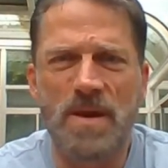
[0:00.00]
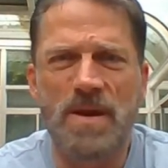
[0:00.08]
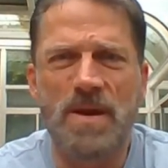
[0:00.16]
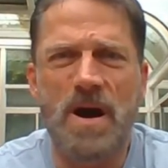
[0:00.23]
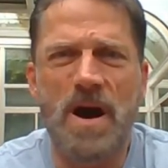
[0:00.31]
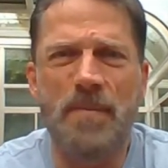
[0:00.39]

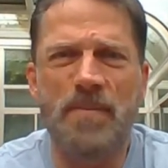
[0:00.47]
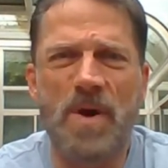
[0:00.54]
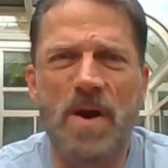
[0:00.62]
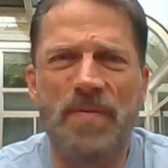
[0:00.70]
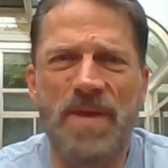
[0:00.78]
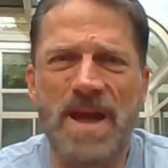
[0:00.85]

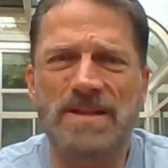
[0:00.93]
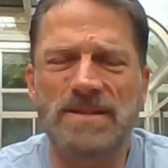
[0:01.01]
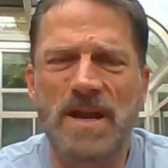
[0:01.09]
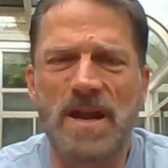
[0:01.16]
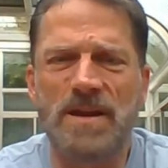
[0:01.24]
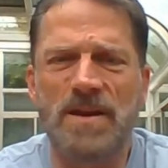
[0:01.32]
On that
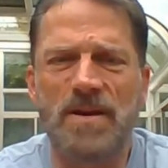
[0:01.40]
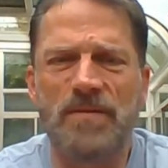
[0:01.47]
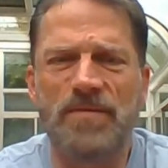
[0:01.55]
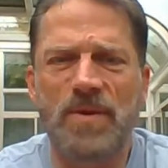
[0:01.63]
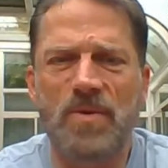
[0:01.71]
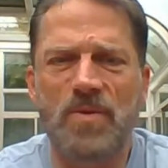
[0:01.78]
side
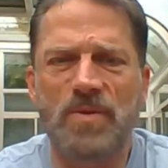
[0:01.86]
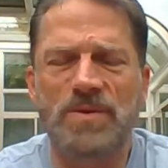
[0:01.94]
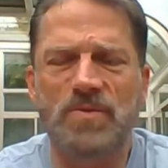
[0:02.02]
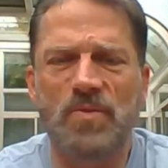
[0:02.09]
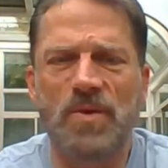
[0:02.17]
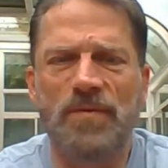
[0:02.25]
of the
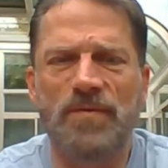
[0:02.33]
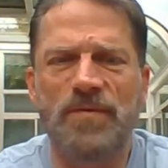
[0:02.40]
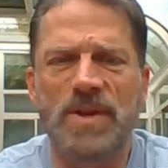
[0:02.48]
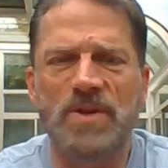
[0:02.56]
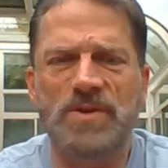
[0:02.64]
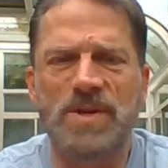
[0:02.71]
course, we'll
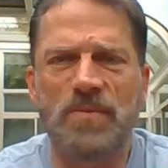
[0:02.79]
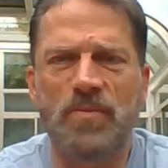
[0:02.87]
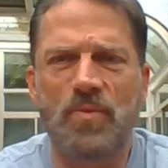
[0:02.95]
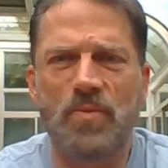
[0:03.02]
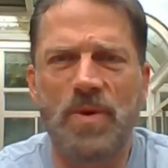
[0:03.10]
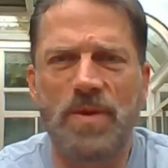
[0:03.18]
finish up
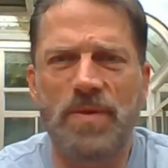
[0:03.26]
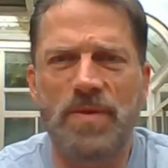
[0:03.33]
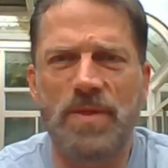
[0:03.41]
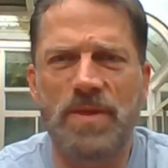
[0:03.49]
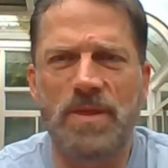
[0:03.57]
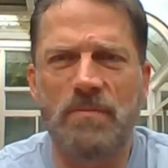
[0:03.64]

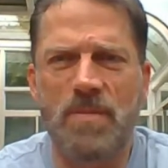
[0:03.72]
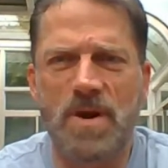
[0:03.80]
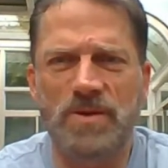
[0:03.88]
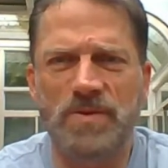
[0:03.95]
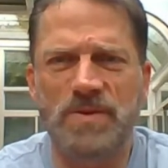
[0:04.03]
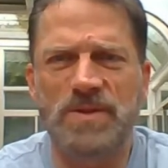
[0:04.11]
with
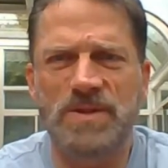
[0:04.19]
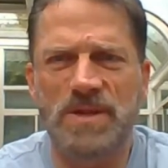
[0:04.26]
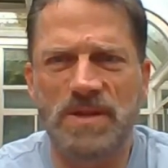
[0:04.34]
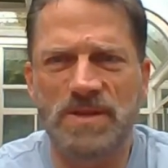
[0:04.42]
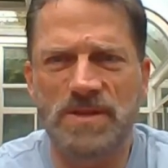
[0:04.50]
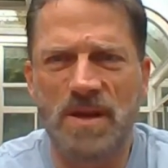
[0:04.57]
Module
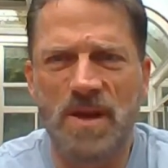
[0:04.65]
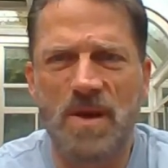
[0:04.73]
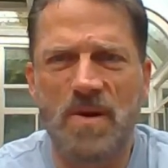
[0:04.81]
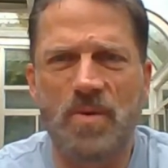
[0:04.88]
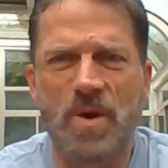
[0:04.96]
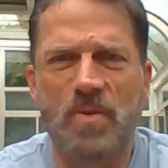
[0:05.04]
6,
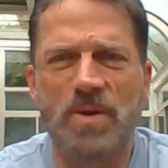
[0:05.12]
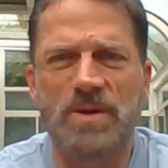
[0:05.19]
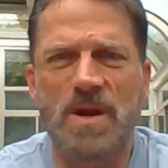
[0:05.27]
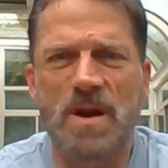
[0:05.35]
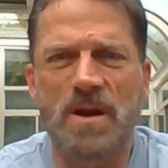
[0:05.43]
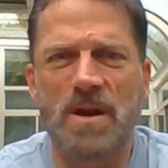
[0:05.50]
where we'll
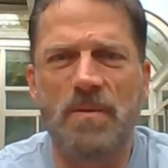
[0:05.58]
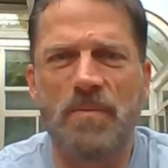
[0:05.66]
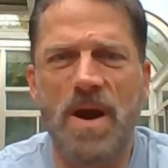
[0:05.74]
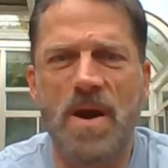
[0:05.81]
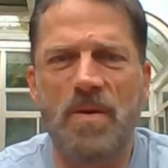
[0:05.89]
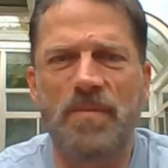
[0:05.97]
talk
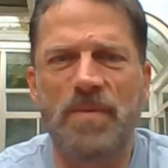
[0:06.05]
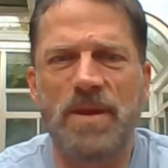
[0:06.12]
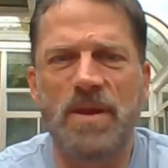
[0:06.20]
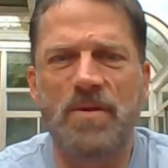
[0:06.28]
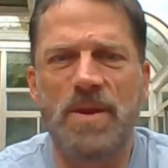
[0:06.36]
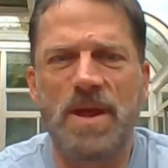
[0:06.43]
about
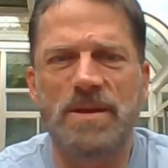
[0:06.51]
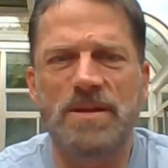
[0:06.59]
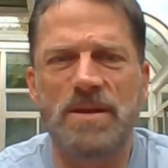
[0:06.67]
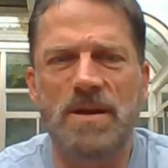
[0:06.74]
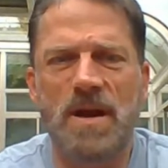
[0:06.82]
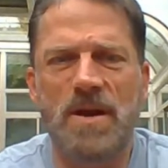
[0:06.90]
Internet
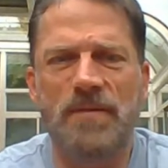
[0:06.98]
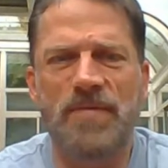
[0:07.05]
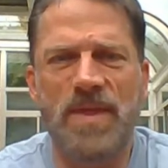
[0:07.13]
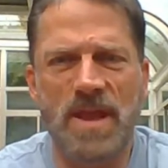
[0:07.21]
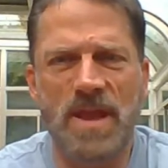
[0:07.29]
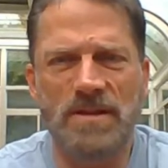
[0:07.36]
of
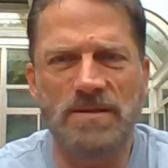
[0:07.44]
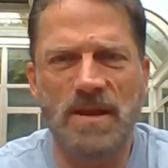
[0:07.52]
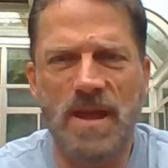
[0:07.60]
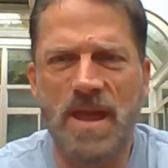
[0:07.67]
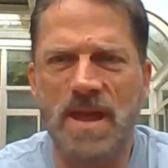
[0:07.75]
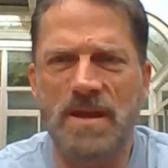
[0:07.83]
Things
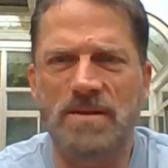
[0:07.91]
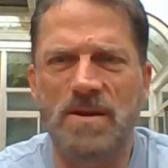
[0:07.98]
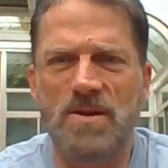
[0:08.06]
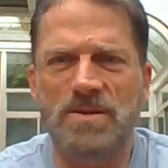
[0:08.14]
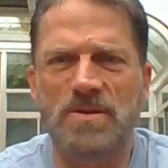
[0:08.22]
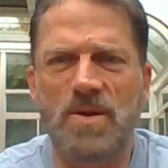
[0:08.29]
and
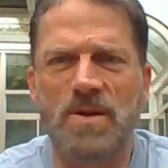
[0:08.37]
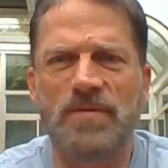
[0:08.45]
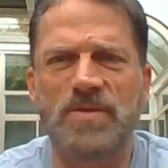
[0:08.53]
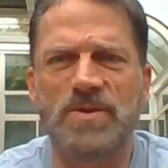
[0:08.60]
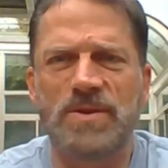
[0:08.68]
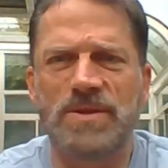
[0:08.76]
also
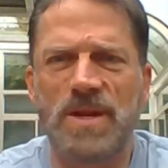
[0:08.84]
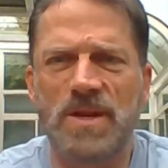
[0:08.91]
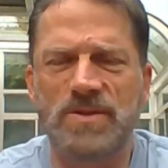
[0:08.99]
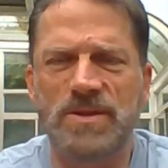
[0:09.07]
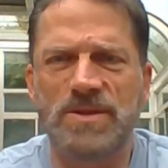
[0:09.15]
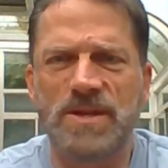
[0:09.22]
artificial
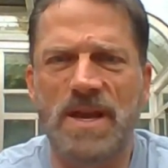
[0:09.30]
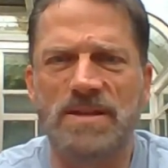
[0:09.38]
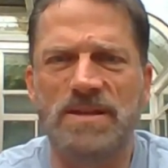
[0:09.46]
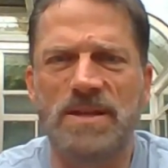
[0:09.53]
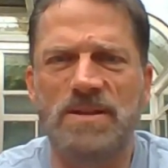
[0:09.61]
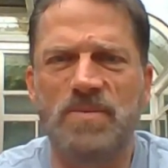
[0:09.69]
intelligence as
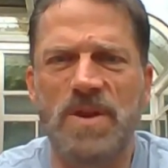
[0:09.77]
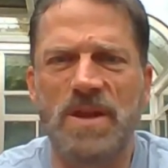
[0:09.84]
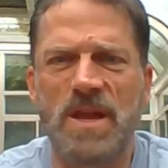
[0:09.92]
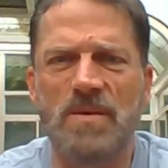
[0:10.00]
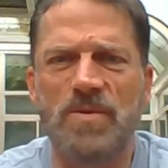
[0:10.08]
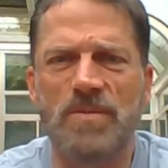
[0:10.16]
it is
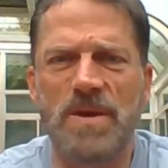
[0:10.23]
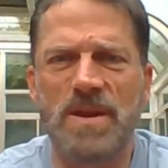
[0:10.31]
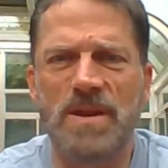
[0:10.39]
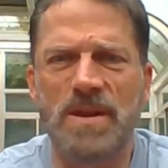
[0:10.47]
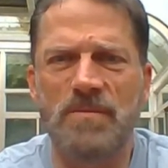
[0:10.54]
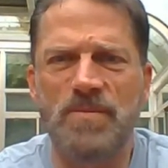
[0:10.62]
being
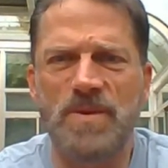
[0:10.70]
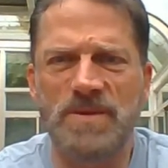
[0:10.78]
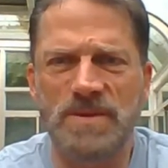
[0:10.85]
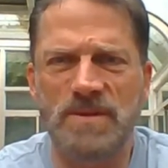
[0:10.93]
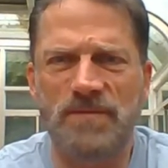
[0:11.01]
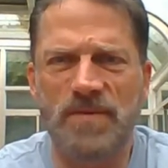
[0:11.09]
implemented in
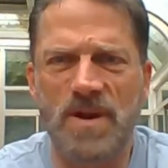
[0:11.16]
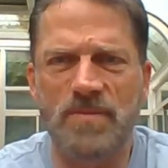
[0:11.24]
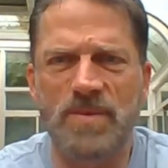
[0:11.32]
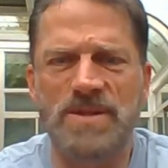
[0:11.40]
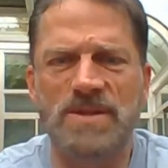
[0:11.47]
business environments